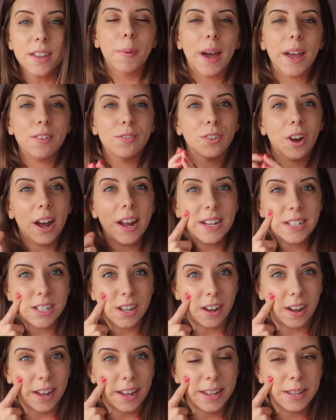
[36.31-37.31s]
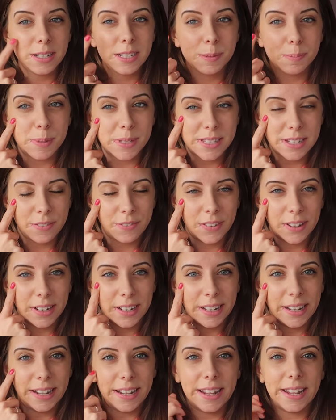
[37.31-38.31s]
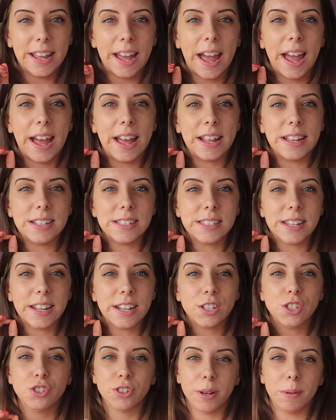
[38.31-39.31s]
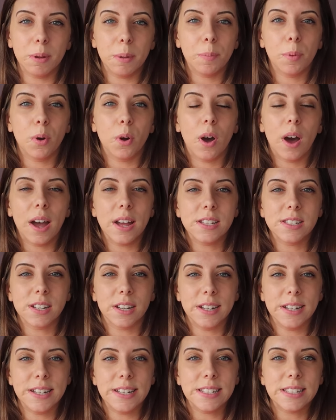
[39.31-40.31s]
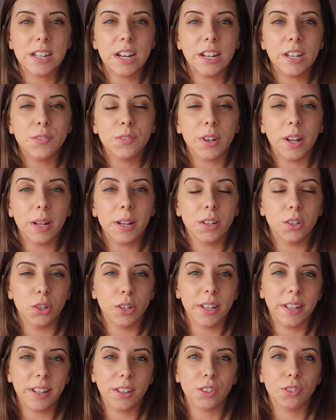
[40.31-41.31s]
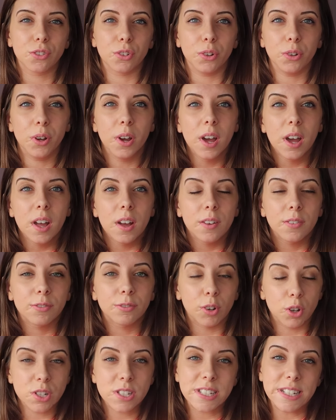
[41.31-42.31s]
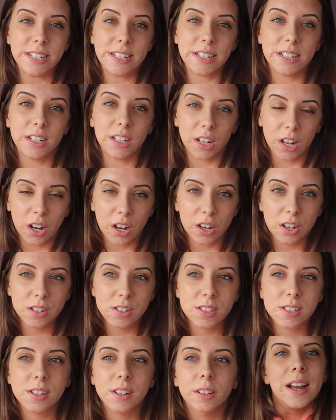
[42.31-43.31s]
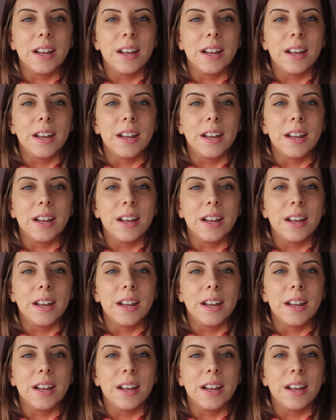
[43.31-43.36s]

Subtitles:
My right eye specifically has extremely poor eyesight. It's kind of like looking through frosted glass.